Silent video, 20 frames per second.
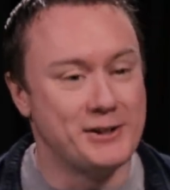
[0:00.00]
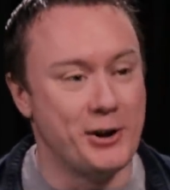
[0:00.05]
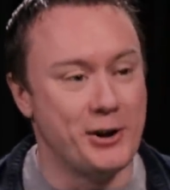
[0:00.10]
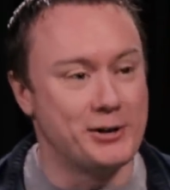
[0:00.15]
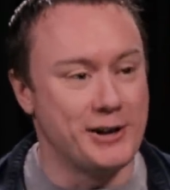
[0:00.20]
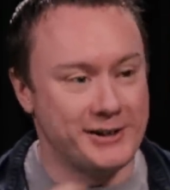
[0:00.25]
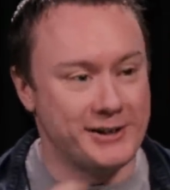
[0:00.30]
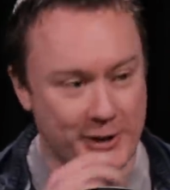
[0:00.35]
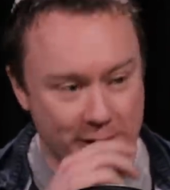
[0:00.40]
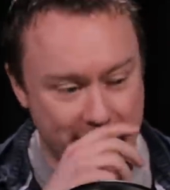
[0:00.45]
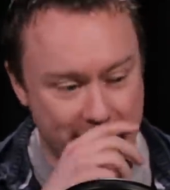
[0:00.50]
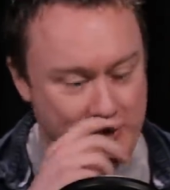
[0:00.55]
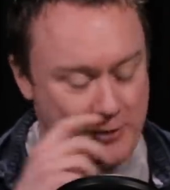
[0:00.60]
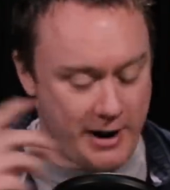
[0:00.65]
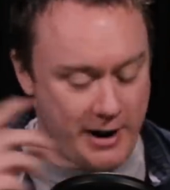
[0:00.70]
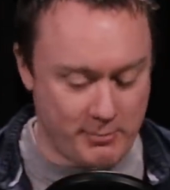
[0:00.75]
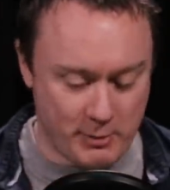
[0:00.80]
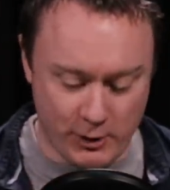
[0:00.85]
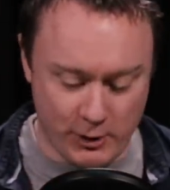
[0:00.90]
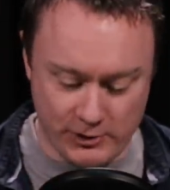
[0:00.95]
so it's like so
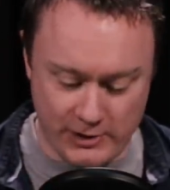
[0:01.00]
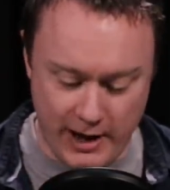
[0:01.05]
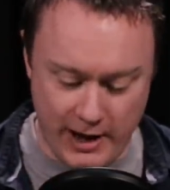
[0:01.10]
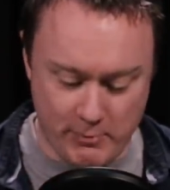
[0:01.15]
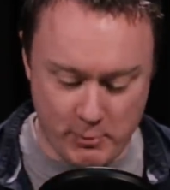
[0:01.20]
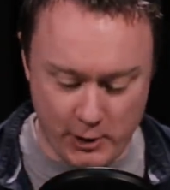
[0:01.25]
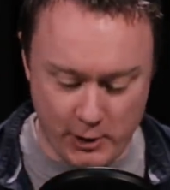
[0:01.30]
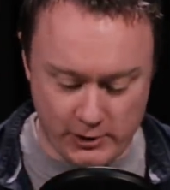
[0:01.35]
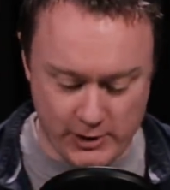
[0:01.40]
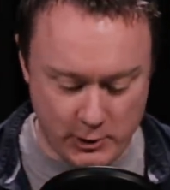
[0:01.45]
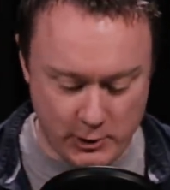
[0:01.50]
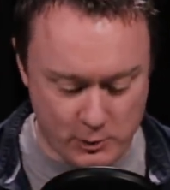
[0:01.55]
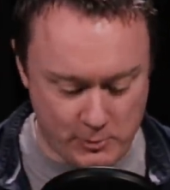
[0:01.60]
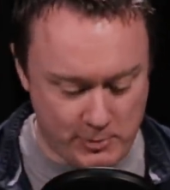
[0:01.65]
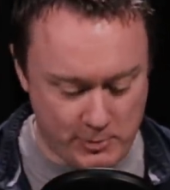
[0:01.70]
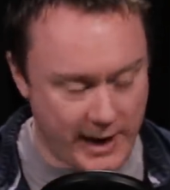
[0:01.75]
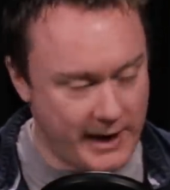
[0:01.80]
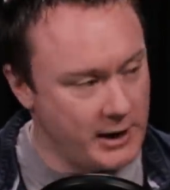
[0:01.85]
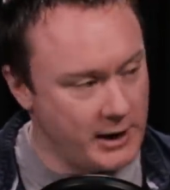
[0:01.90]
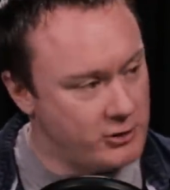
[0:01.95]
literally every on on stage was
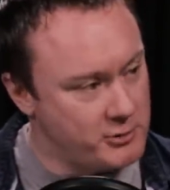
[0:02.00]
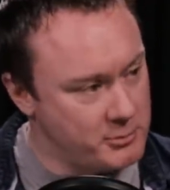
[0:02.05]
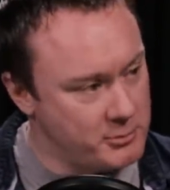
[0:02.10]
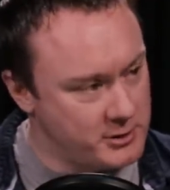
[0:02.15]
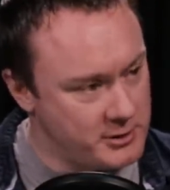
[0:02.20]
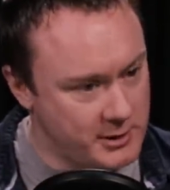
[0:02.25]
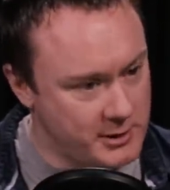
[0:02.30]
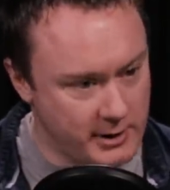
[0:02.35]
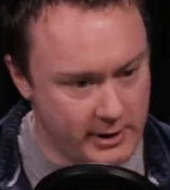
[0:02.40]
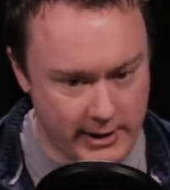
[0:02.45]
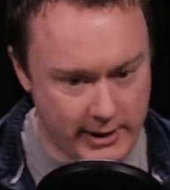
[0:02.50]
playing instruments and doing